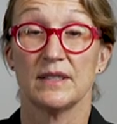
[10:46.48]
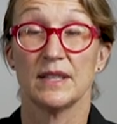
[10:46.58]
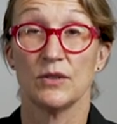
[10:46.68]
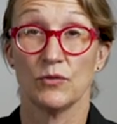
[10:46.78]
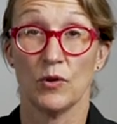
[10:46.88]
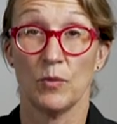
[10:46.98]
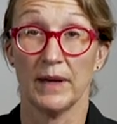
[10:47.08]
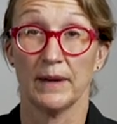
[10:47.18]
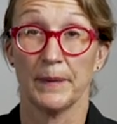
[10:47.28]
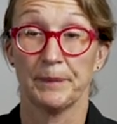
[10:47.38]

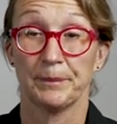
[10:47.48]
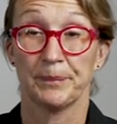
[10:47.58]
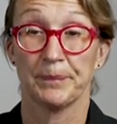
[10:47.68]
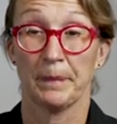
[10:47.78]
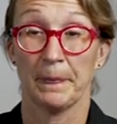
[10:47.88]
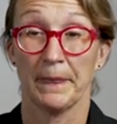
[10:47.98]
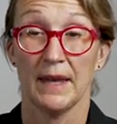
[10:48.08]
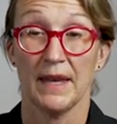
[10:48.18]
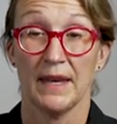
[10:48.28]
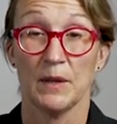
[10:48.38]
syndromic.
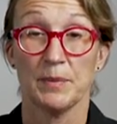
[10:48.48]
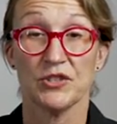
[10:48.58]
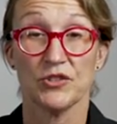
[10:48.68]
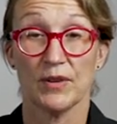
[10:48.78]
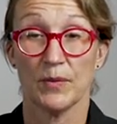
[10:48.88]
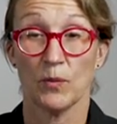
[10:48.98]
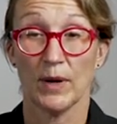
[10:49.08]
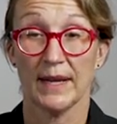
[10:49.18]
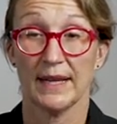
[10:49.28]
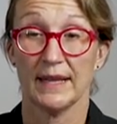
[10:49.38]
The picture on the
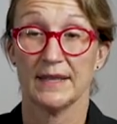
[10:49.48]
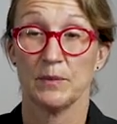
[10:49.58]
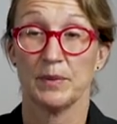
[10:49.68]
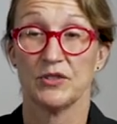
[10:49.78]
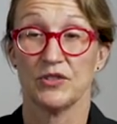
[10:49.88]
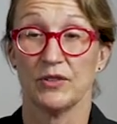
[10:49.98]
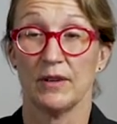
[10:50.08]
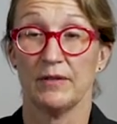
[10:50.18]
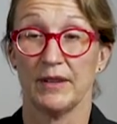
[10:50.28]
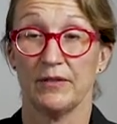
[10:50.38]
right is a picture
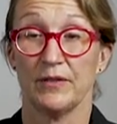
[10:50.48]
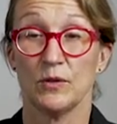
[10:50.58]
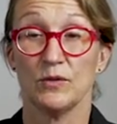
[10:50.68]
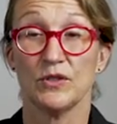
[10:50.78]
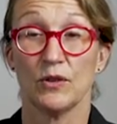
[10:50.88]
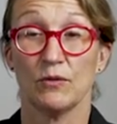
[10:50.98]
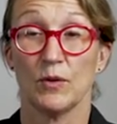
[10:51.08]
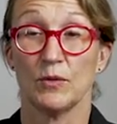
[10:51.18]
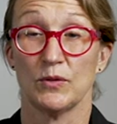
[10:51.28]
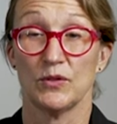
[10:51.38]
of a fused
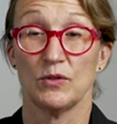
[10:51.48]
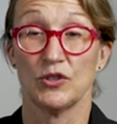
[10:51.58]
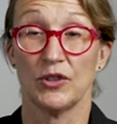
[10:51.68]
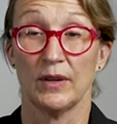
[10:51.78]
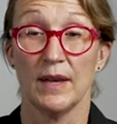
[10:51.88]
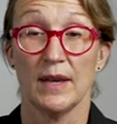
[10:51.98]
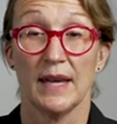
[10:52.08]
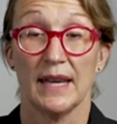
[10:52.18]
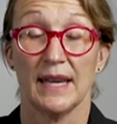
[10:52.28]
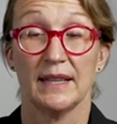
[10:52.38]
coronal suture,
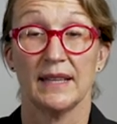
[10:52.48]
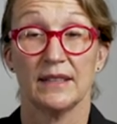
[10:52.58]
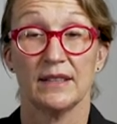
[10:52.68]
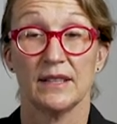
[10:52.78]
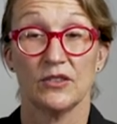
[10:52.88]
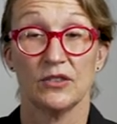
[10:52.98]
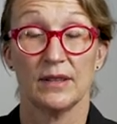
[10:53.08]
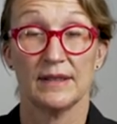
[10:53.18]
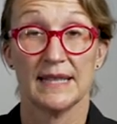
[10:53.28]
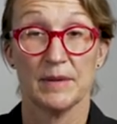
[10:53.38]
and it
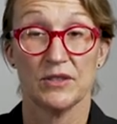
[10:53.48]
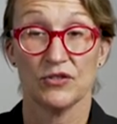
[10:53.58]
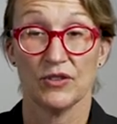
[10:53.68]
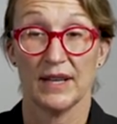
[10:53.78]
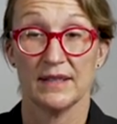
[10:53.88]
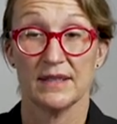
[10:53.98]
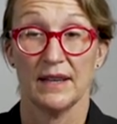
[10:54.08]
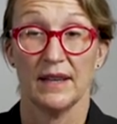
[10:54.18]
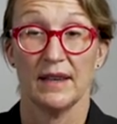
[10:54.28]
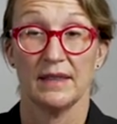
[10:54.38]
demonstrates
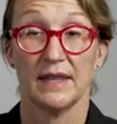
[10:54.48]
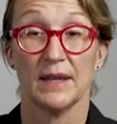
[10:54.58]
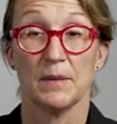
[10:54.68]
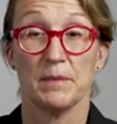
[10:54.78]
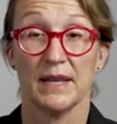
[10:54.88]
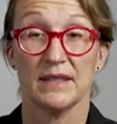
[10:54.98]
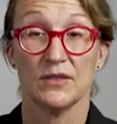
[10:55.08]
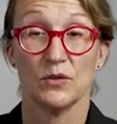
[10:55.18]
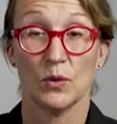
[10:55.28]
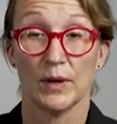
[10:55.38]
the
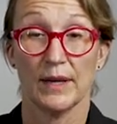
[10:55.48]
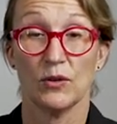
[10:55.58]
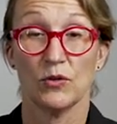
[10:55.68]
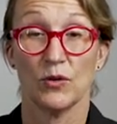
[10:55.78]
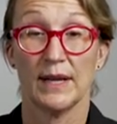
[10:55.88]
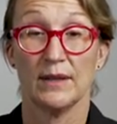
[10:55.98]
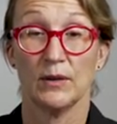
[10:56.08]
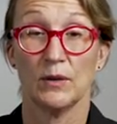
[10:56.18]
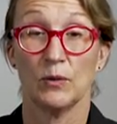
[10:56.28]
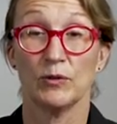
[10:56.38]
compensatory
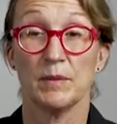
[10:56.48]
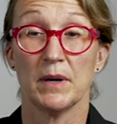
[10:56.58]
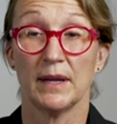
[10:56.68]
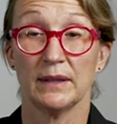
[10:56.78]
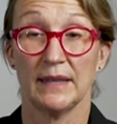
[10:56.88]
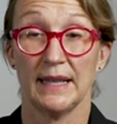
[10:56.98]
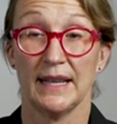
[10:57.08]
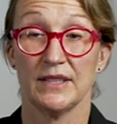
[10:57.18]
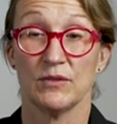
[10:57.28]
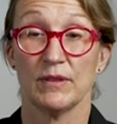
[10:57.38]
cranial remodeling
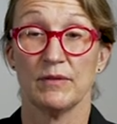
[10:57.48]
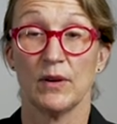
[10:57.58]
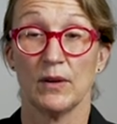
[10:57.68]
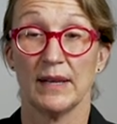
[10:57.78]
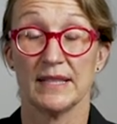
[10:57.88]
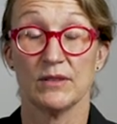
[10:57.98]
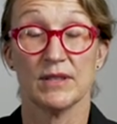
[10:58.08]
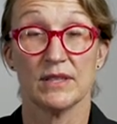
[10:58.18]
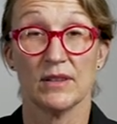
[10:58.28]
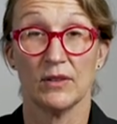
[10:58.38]
as a, as a
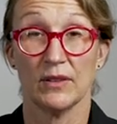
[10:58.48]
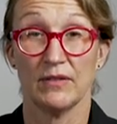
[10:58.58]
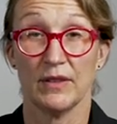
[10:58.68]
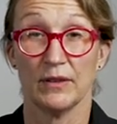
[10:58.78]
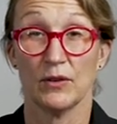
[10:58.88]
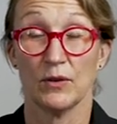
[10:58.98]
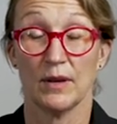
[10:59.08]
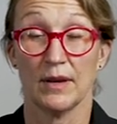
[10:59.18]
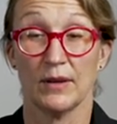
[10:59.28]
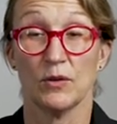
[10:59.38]
result of the
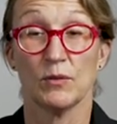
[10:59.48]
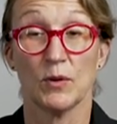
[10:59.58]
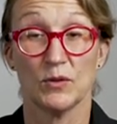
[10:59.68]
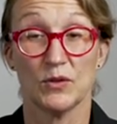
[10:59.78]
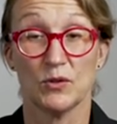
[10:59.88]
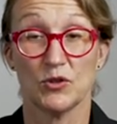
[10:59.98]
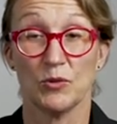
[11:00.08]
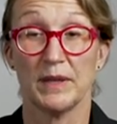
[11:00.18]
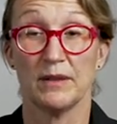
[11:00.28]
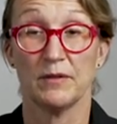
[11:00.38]
uh, coronal suture
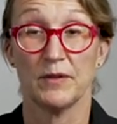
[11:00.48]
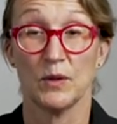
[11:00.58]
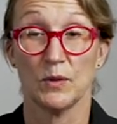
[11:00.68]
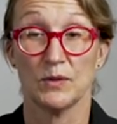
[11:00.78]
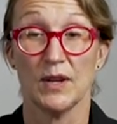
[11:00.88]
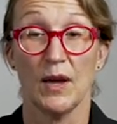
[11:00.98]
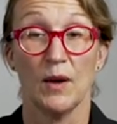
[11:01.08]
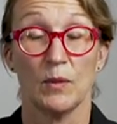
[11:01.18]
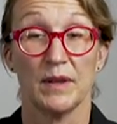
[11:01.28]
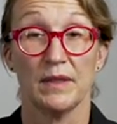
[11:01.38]
being fused
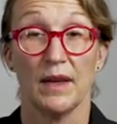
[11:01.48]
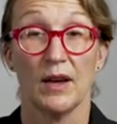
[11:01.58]
with